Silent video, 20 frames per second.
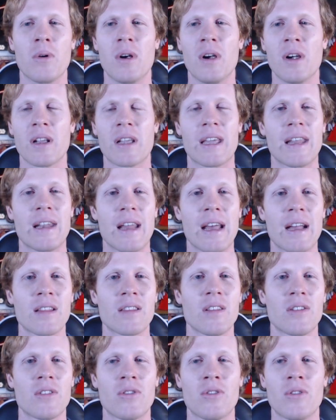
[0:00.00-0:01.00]

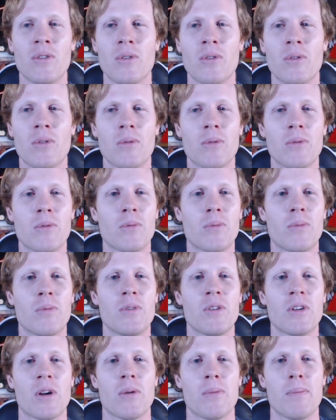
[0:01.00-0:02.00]
connected to
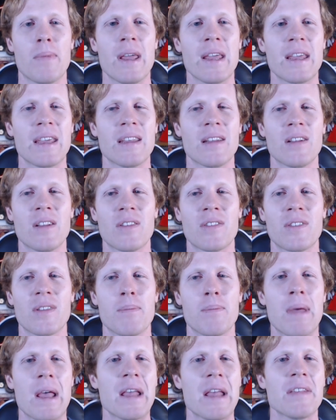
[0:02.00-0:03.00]
making this
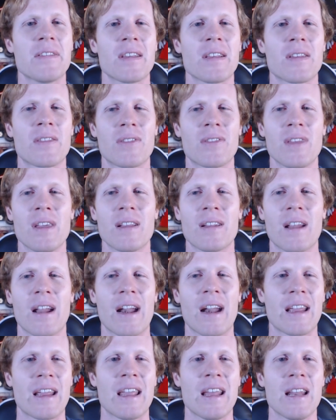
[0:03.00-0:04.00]
amazing thing
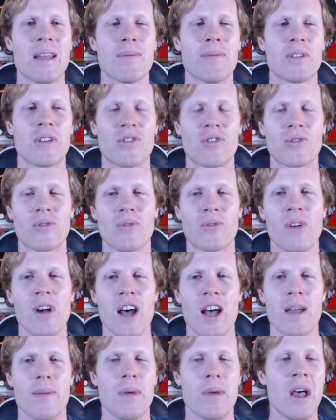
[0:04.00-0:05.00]
that I can't even
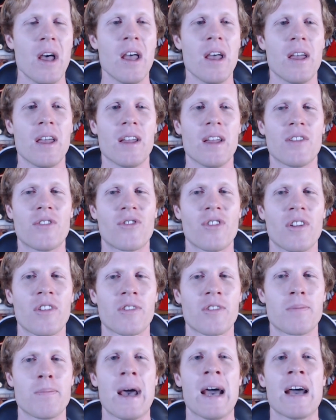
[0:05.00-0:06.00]
describe. It's
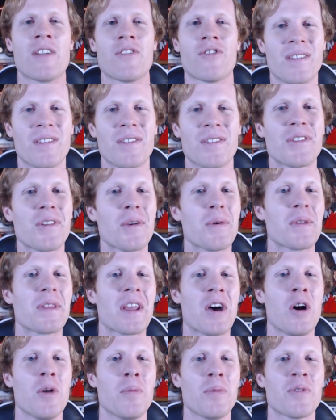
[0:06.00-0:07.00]
just magic. So with
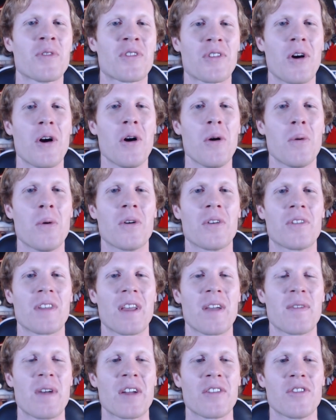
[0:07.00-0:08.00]
the help of Star Wars,
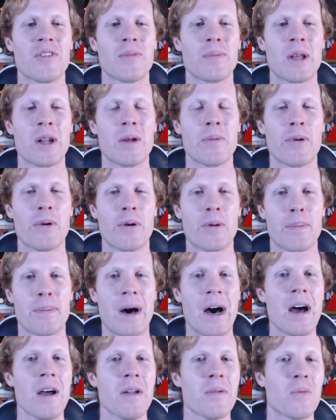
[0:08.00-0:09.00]
I've actually been able to
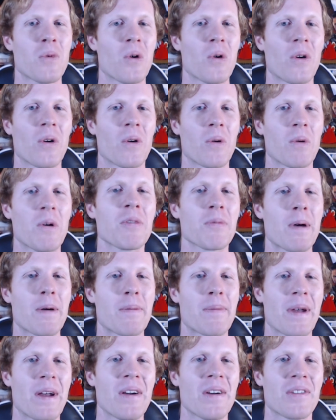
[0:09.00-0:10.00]
bond more with
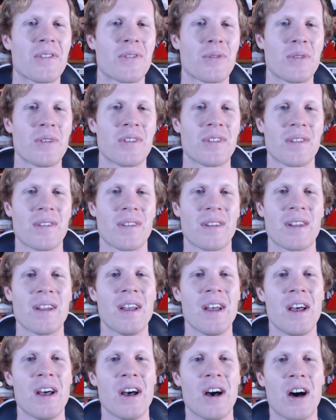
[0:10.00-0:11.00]
my parents
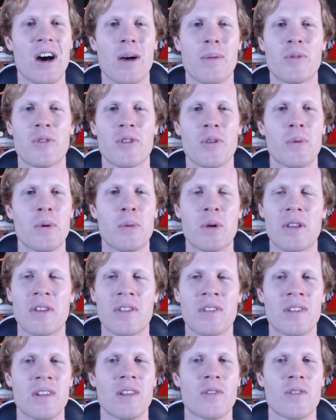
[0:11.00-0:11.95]
recently. So we went to see The